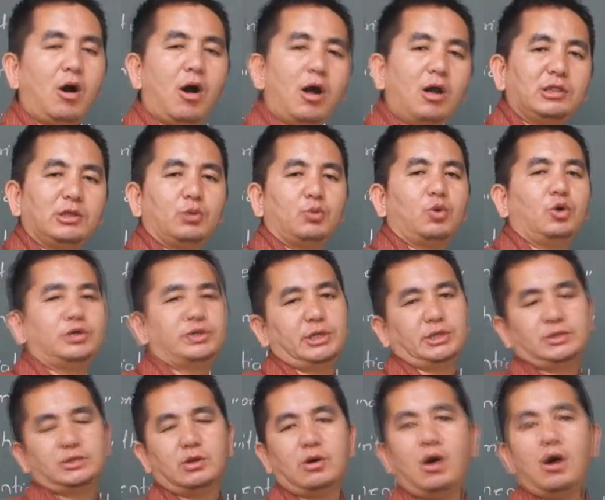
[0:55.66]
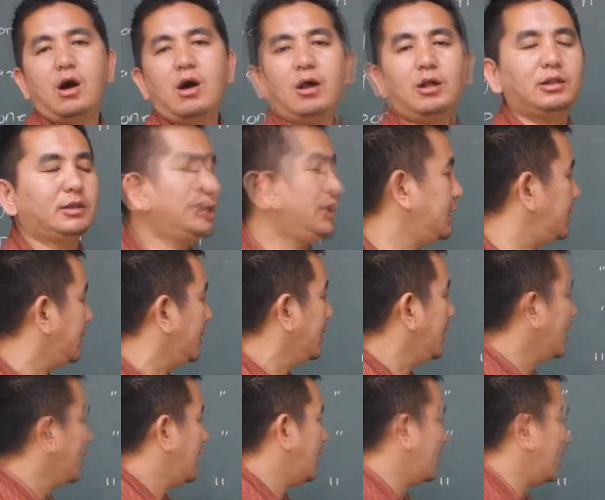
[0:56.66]
all the questions, all the
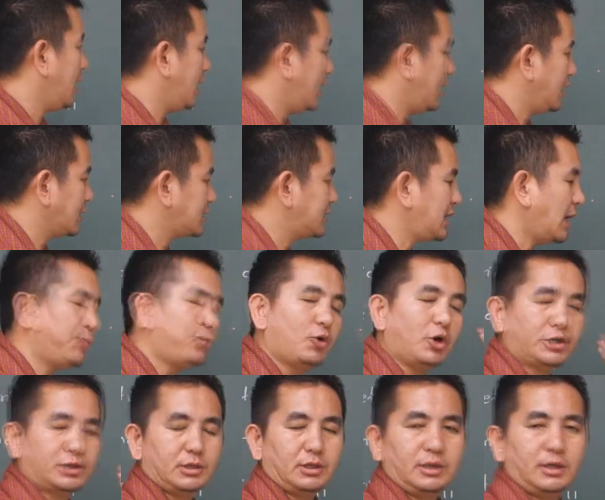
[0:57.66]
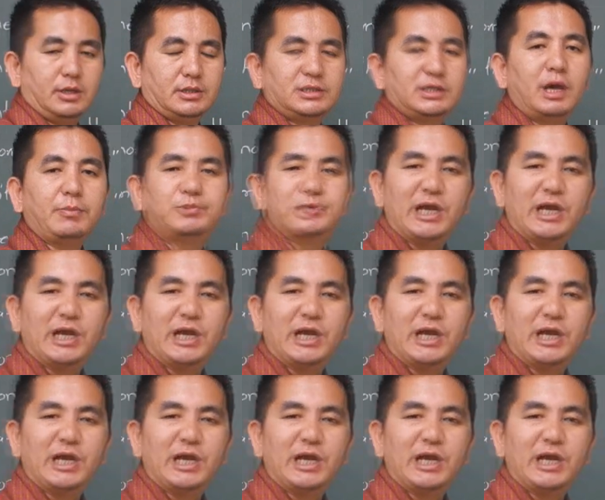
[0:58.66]
sub